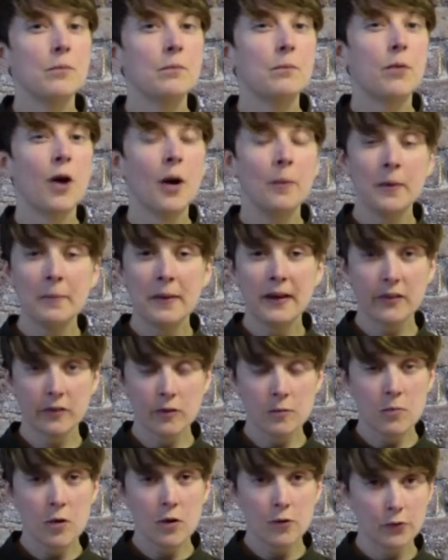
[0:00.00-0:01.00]
Probably buy
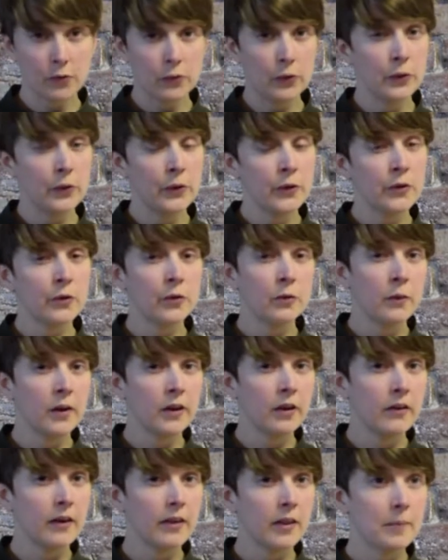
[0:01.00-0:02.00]
some more food while
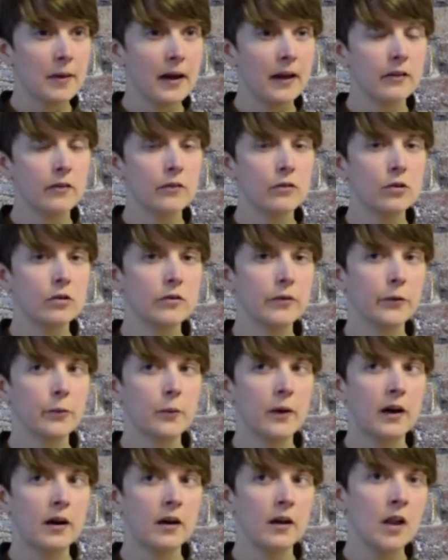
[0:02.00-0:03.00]
you're at the pet store as
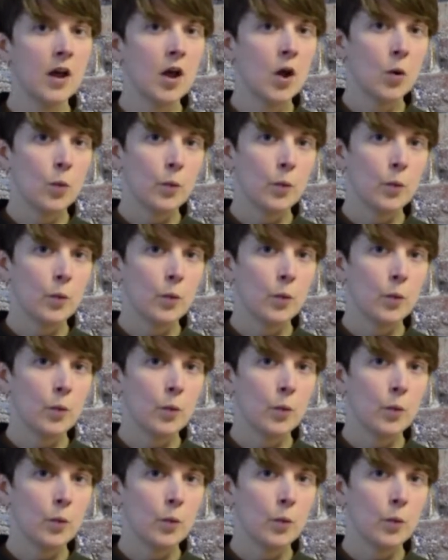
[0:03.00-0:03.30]
well.